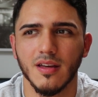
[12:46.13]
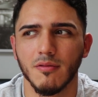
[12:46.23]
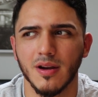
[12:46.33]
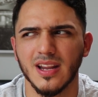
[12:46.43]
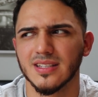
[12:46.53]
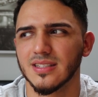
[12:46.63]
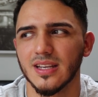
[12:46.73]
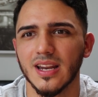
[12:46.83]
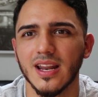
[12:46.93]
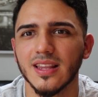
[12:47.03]
really seen
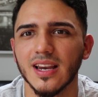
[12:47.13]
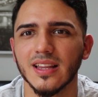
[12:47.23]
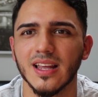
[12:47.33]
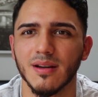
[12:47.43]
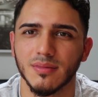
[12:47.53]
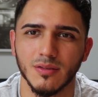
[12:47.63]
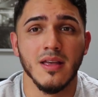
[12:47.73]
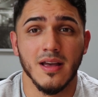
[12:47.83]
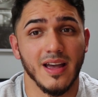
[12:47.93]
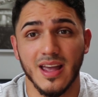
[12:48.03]
anything like that. I'm
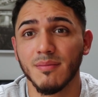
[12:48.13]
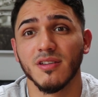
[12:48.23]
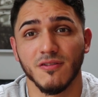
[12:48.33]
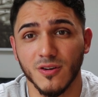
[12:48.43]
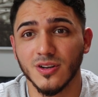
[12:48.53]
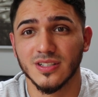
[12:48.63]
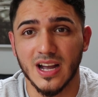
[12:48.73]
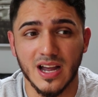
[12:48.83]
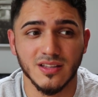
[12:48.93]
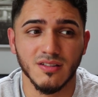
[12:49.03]
I am the first
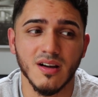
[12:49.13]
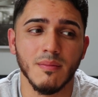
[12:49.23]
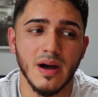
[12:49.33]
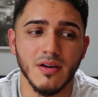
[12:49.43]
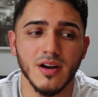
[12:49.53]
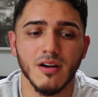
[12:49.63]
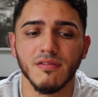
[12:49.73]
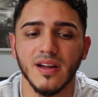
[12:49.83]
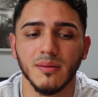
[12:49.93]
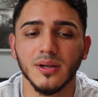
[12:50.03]
guy to come out in our
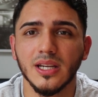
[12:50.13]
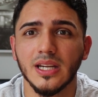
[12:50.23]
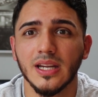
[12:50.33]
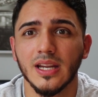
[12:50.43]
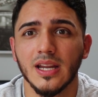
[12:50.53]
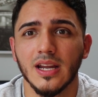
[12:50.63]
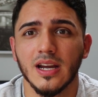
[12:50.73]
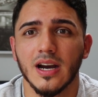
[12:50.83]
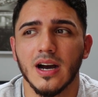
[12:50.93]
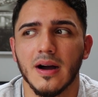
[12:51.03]
family.
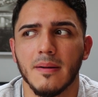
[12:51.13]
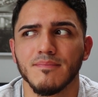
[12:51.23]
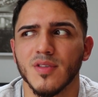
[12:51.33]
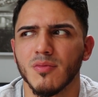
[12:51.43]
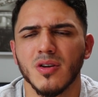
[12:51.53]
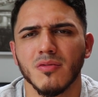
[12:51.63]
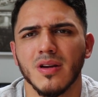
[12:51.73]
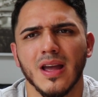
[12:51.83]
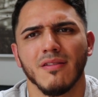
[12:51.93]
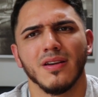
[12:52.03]
Uh, we don't
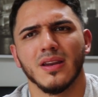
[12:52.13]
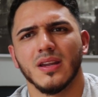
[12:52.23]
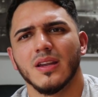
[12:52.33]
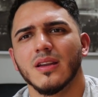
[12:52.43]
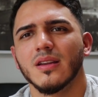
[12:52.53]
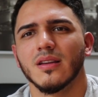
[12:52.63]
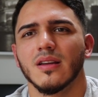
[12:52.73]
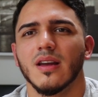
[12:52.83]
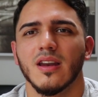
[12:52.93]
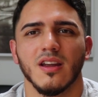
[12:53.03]
have any
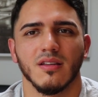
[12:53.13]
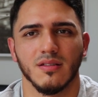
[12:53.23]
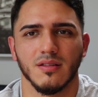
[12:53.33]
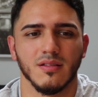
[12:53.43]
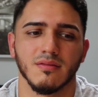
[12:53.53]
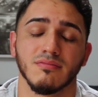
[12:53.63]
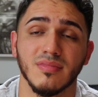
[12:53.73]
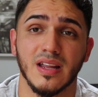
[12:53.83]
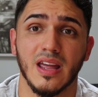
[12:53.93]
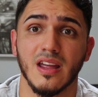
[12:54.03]
any other
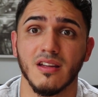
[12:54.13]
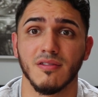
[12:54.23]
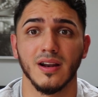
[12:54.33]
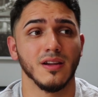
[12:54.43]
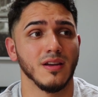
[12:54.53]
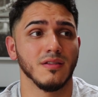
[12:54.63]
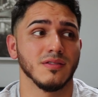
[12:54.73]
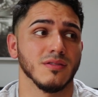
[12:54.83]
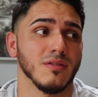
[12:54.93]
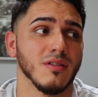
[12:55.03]
gay relatives
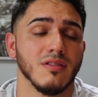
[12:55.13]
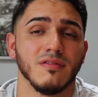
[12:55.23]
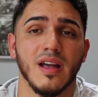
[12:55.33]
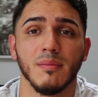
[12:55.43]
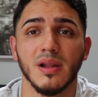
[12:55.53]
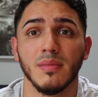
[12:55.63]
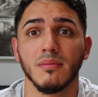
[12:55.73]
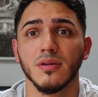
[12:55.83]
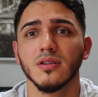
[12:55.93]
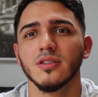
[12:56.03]
or family
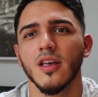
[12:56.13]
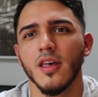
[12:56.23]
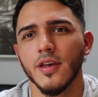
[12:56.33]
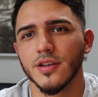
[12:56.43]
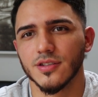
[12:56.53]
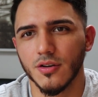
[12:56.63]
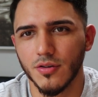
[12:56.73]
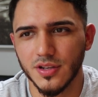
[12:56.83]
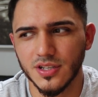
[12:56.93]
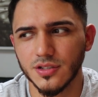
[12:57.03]
members. So
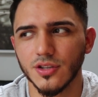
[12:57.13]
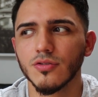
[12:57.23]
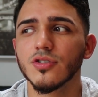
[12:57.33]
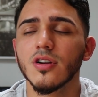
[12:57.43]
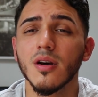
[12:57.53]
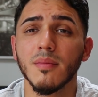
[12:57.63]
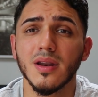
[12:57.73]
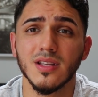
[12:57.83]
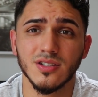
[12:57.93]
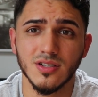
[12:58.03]
this is new to them and
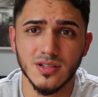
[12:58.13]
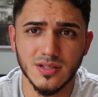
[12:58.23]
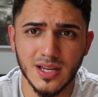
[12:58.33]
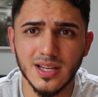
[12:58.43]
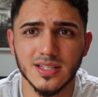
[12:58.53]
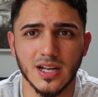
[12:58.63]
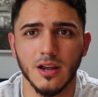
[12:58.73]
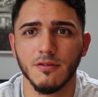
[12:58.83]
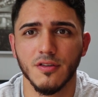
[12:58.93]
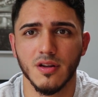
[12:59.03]
it just takes time
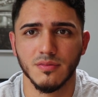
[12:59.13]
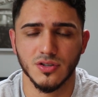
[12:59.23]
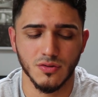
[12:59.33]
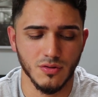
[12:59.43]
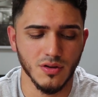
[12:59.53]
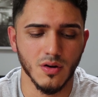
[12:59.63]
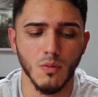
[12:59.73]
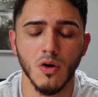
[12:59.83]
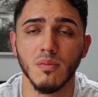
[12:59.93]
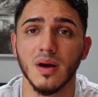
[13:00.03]
for them to, you know,
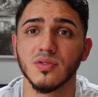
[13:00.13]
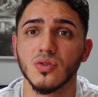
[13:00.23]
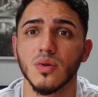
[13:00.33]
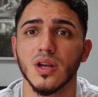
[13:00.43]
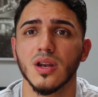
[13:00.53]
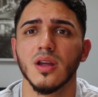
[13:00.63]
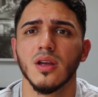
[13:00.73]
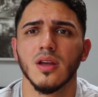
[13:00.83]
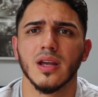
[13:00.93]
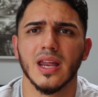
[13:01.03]
warm up to it,
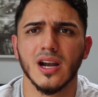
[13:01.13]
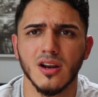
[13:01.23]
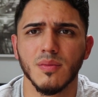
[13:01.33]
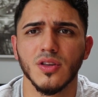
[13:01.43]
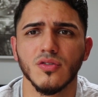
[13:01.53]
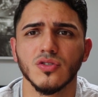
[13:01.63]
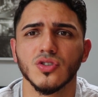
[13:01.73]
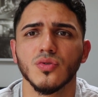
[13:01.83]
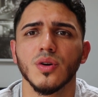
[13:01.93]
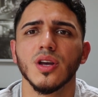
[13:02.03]
get a little bit used
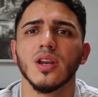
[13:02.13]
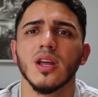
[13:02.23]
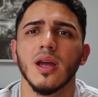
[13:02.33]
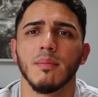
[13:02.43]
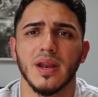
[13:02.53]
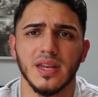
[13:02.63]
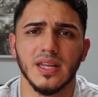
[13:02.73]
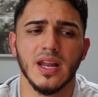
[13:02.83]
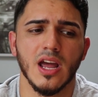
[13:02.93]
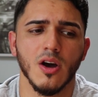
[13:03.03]
to it. But it did
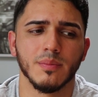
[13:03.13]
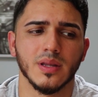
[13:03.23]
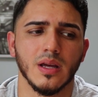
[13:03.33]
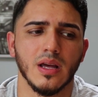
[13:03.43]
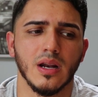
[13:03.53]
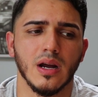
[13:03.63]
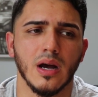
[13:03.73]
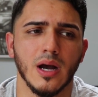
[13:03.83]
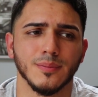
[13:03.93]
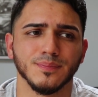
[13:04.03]
help that
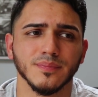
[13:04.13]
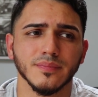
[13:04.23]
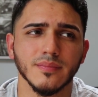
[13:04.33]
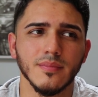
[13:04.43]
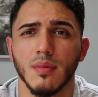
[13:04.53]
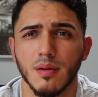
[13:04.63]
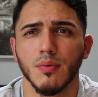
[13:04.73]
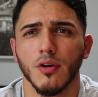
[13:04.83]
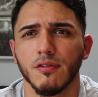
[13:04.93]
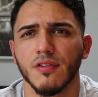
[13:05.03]
um, my
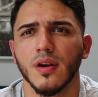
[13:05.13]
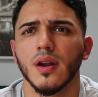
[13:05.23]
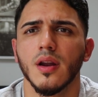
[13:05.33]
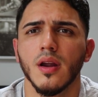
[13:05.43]
boyfriend